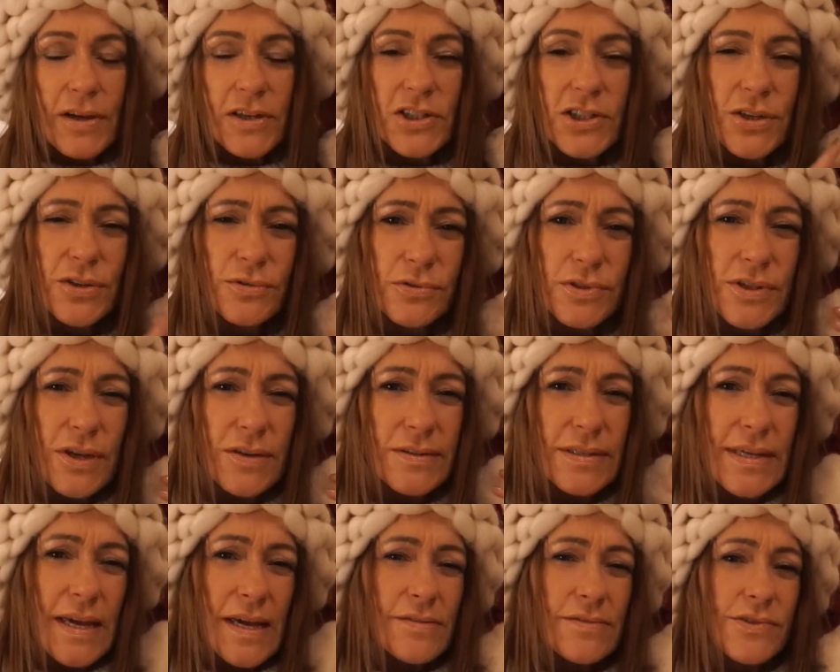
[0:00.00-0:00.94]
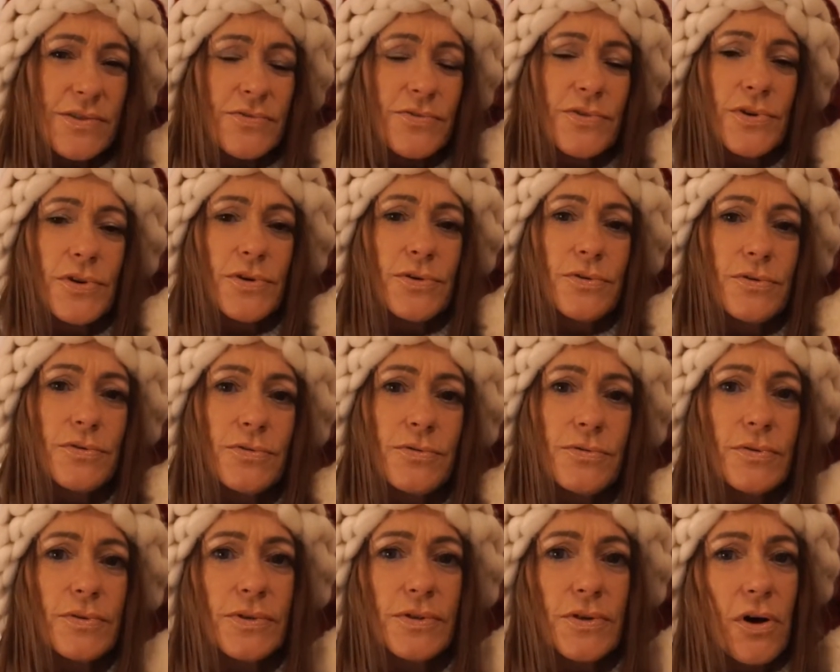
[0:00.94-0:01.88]
She also sells
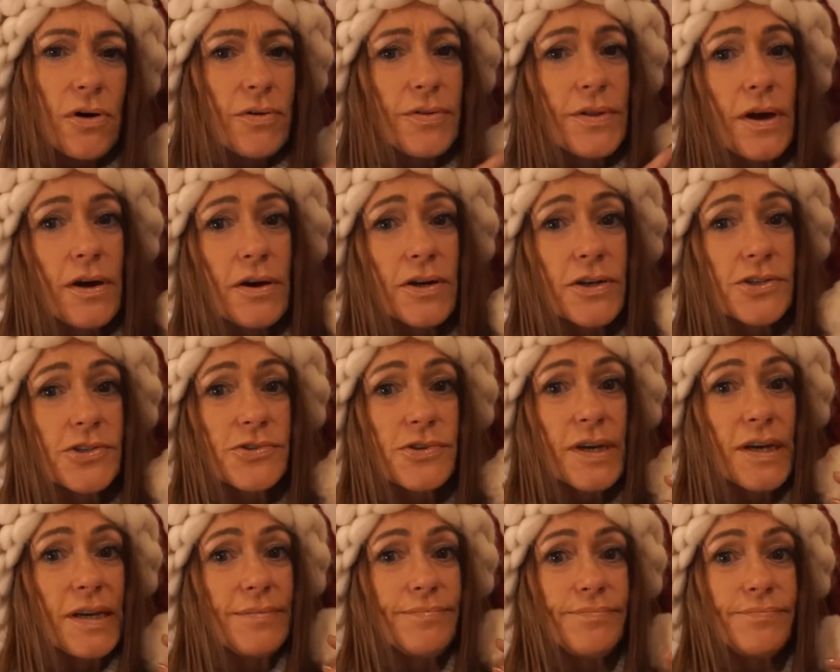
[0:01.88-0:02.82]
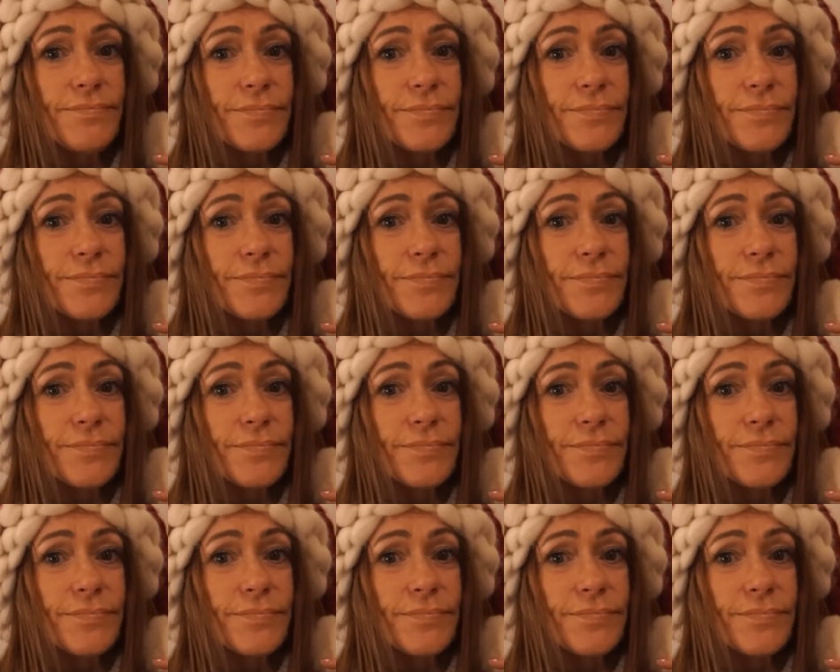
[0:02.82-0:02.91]
through Not on the High Street,